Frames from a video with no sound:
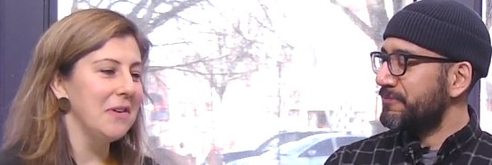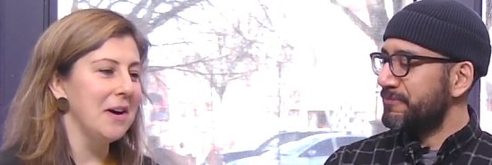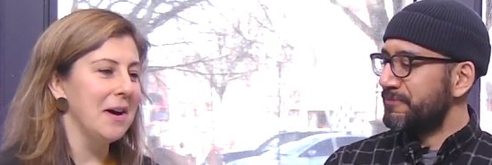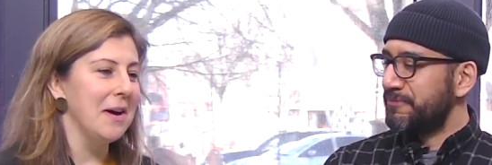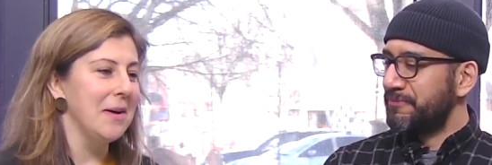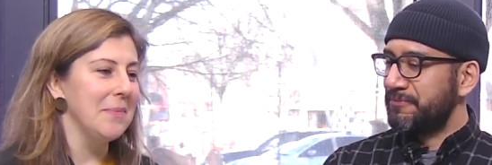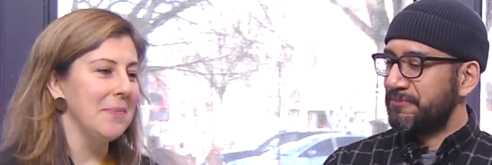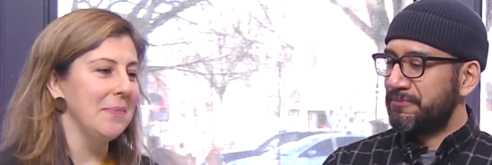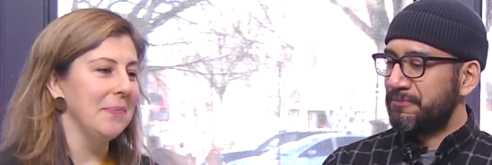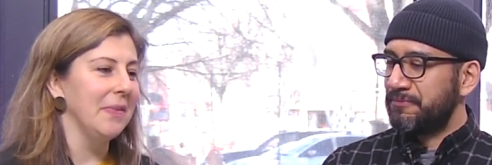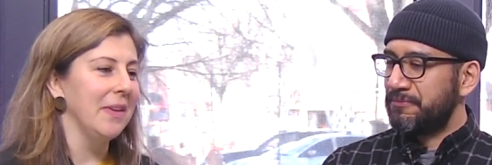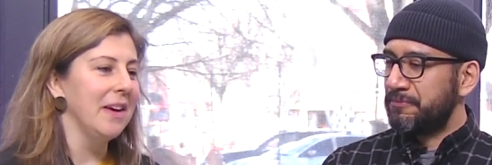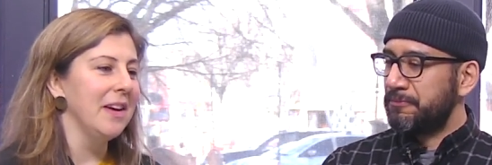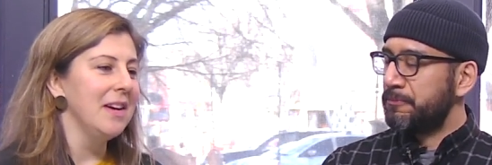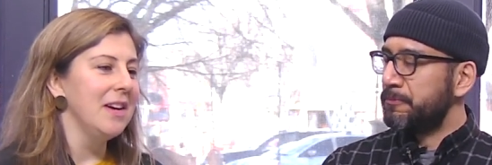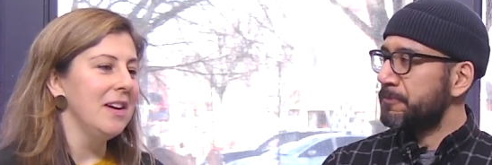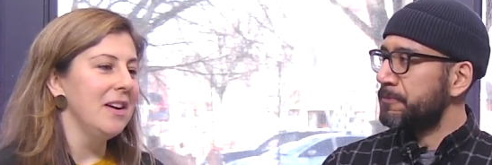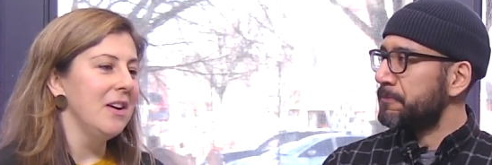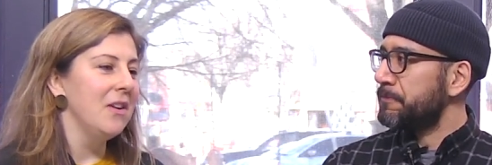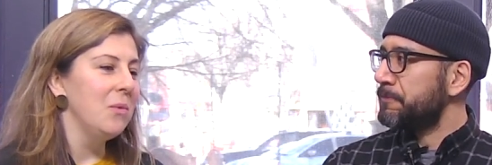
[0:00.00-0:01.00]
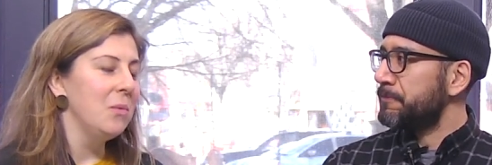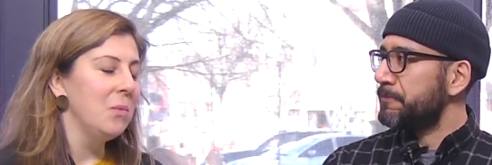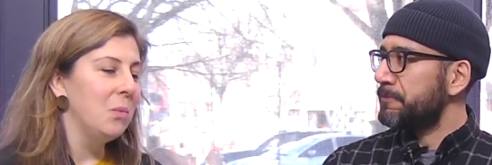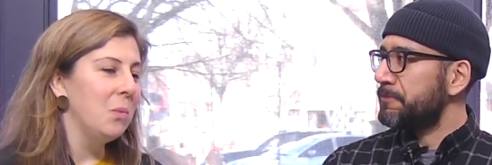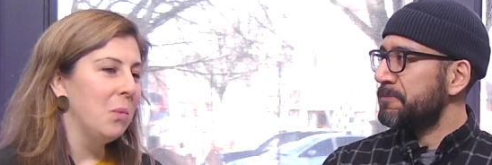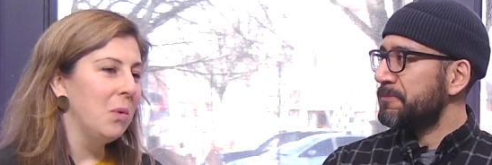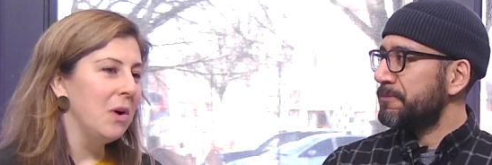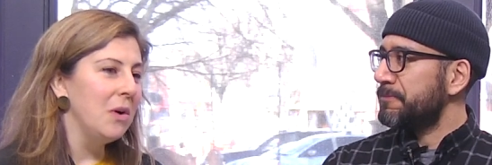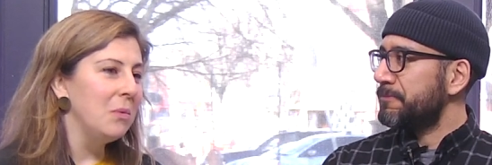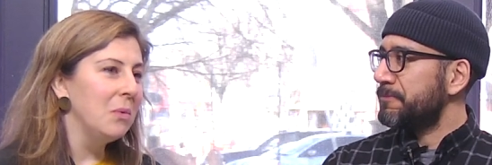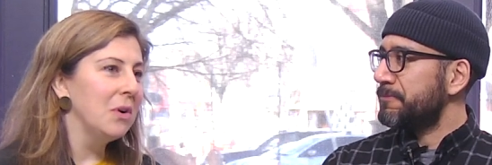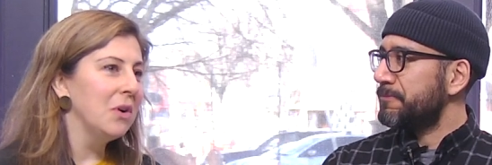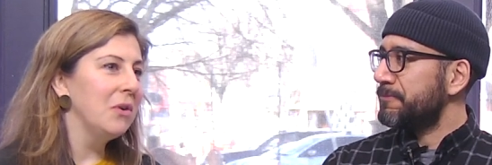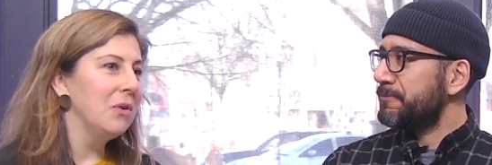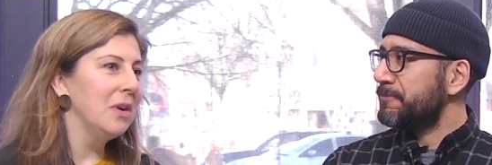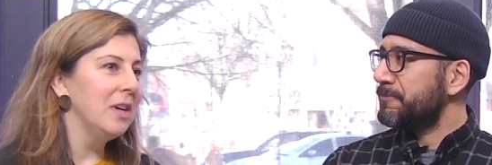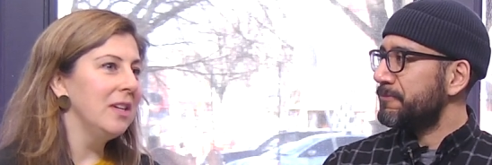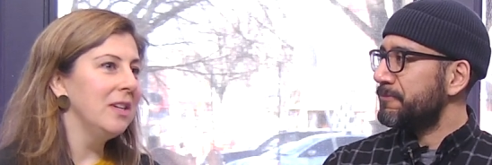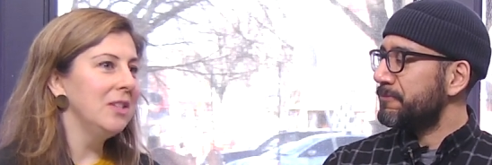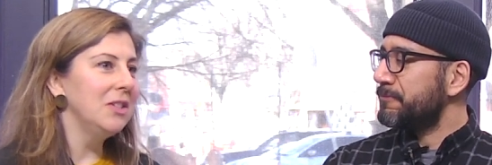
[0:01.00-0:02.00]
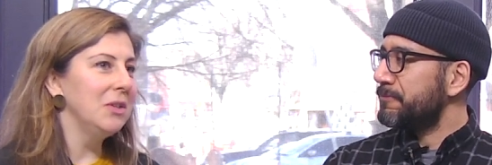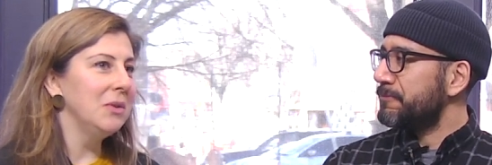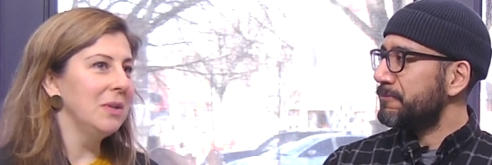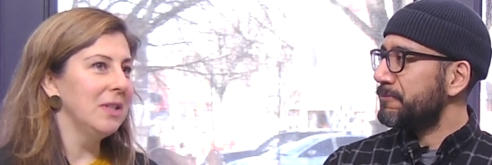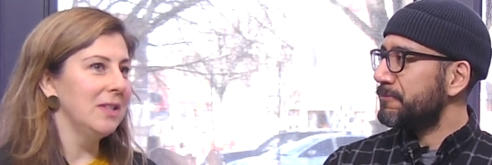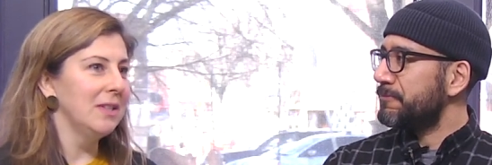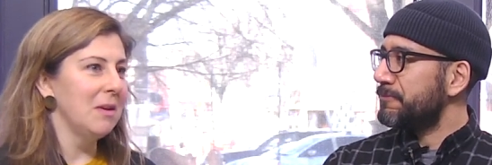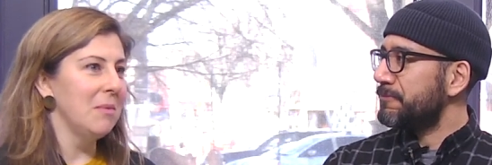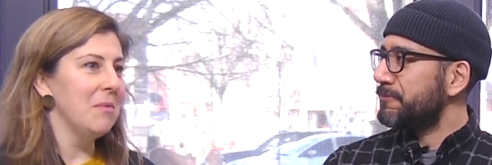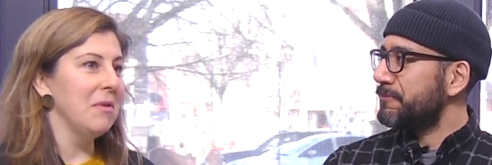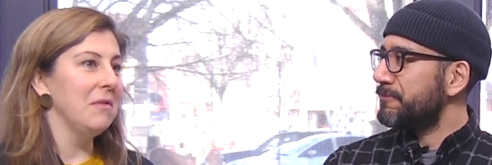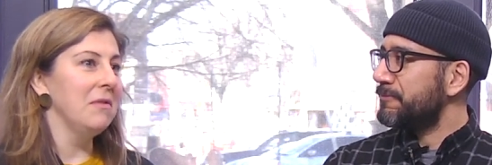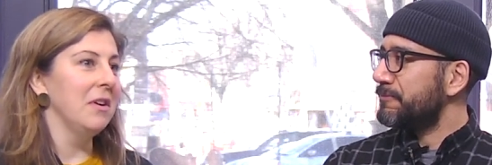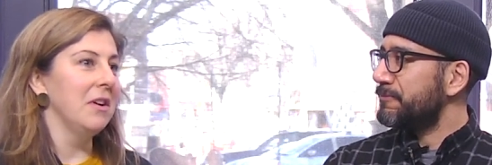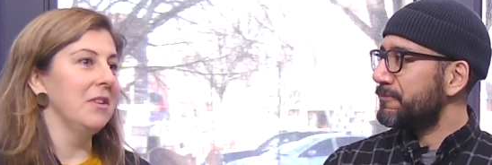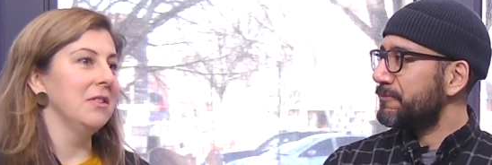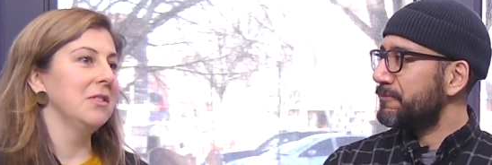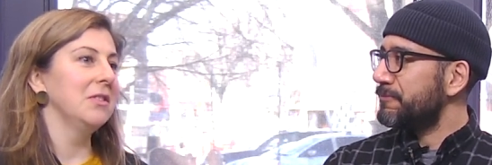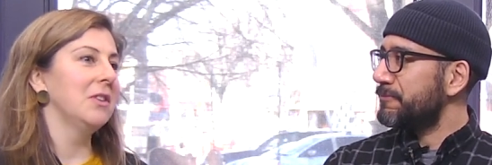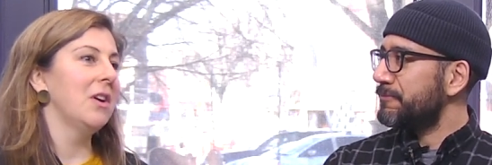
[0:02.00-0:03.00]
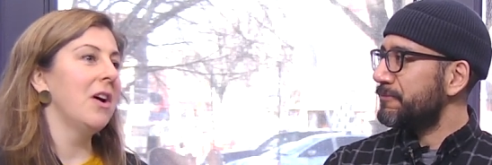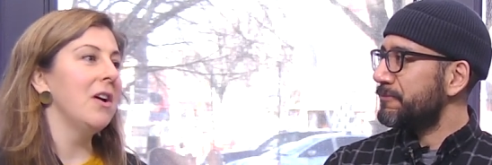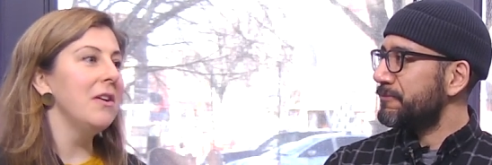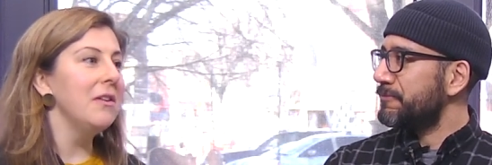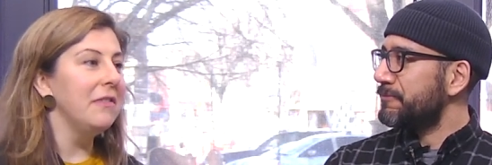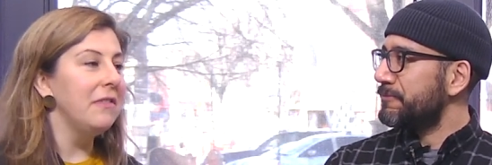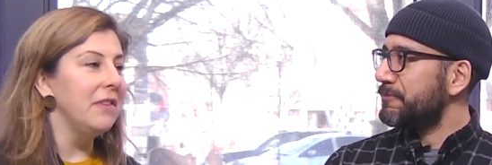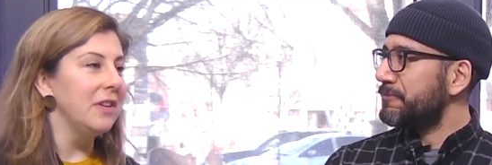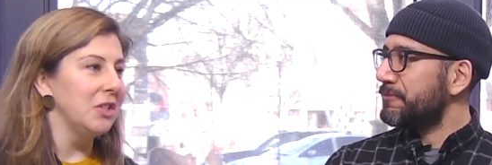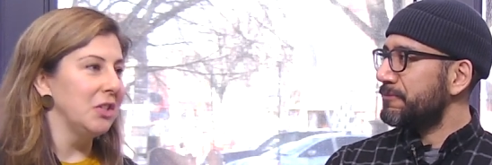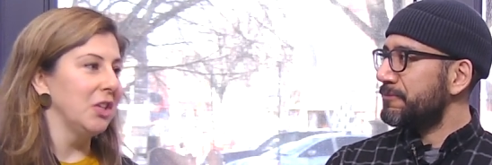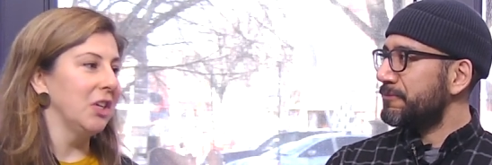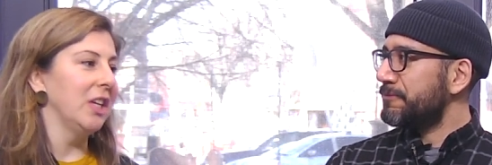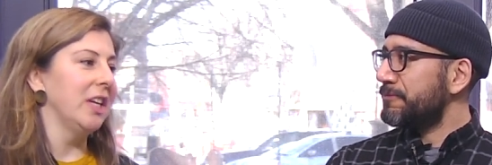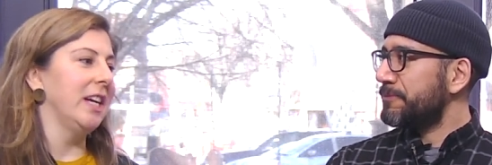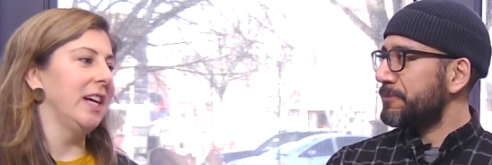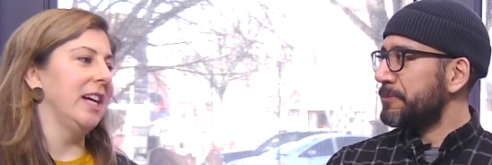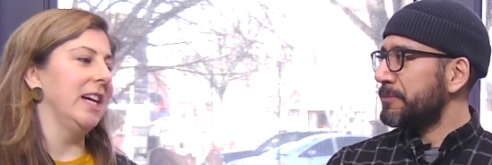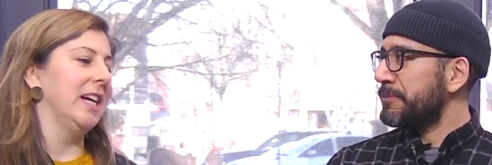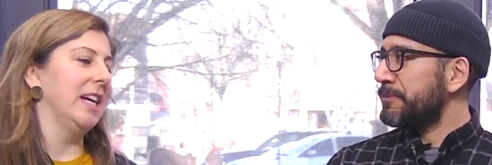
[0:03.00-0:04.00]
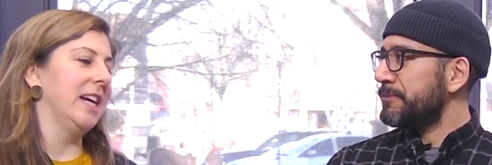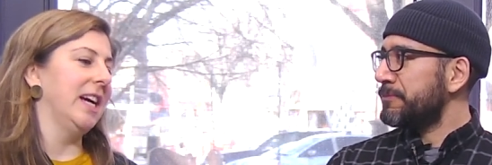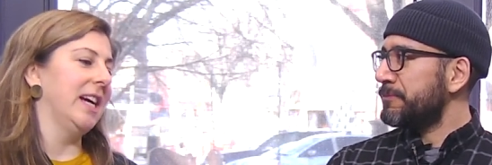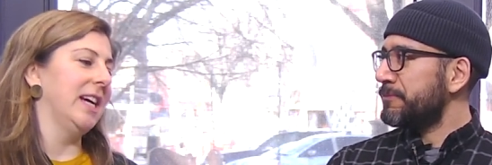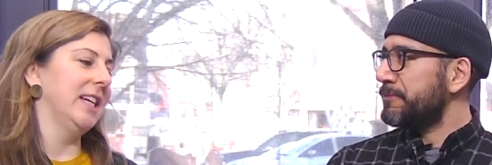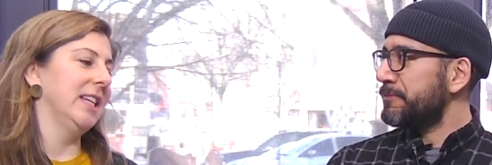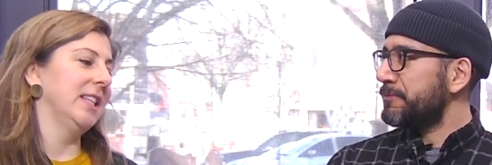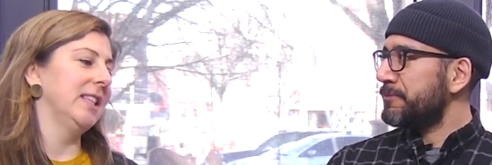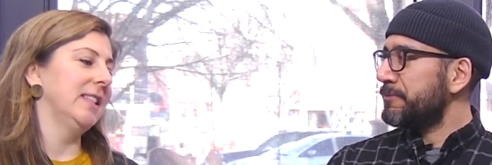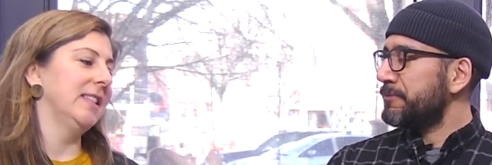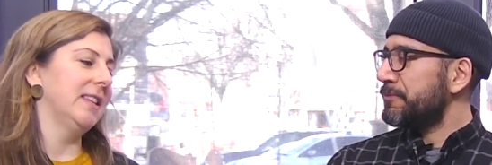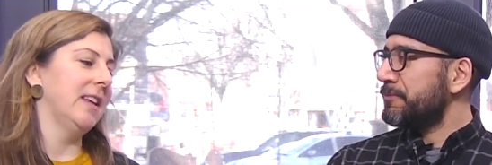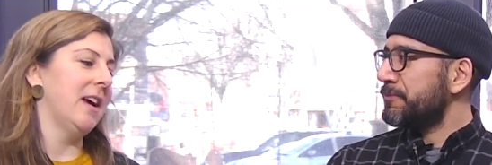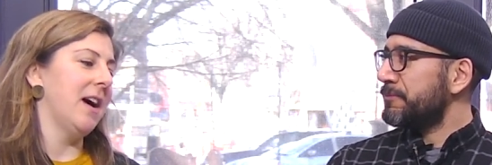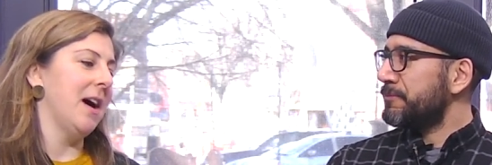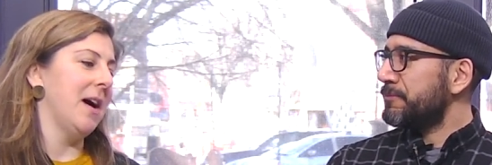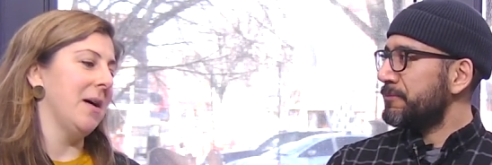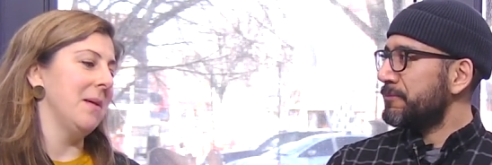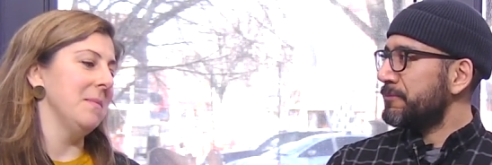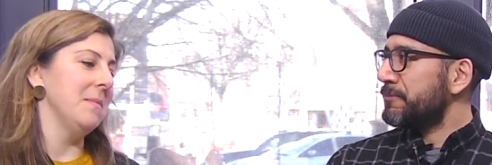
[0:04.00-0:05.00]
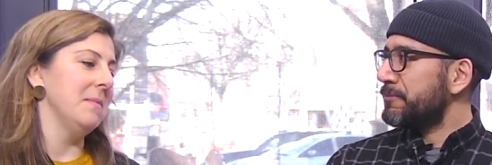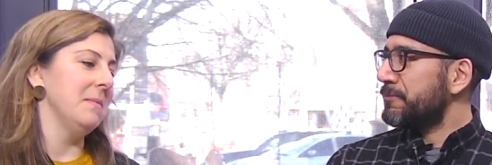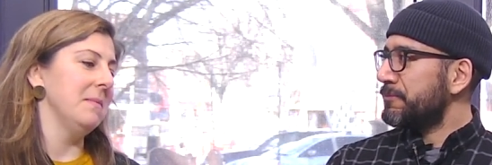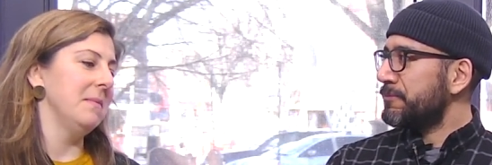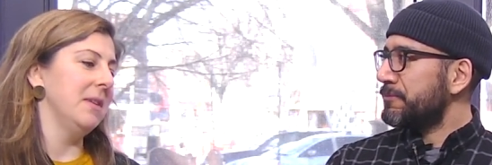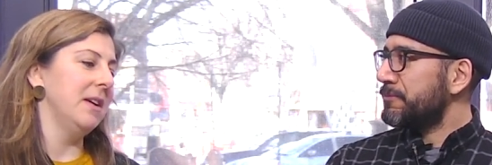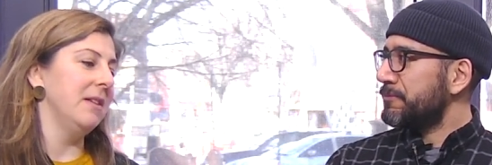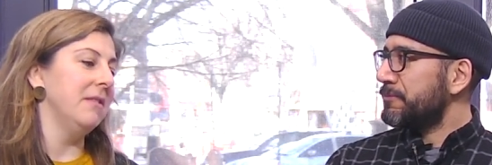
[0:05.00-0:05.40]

Speaker 1: Um, what we're going to do in Somerville unofficially is um,